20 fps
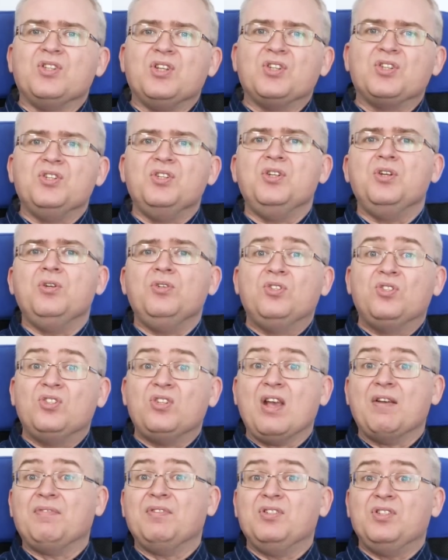this new
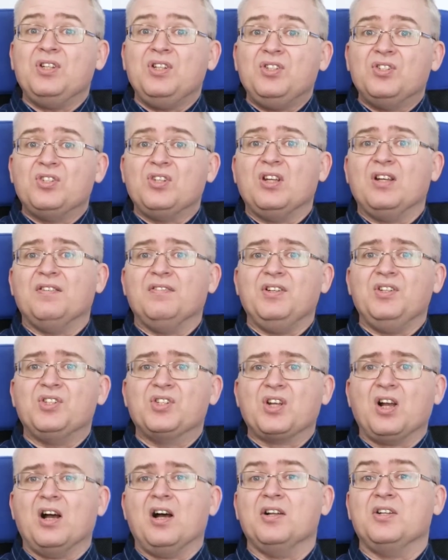seventy series
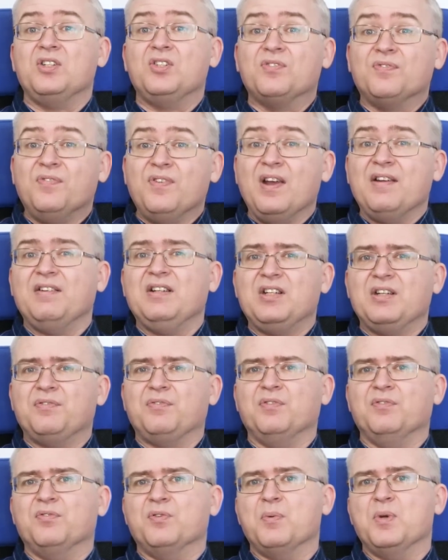card is very
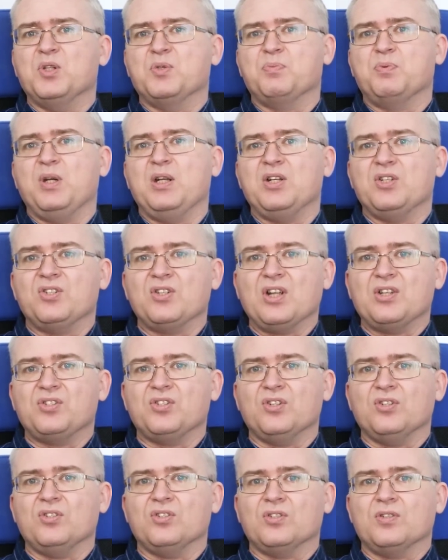different from its
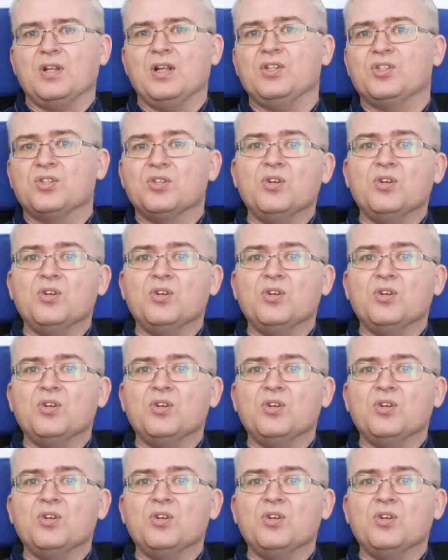predecessors. It's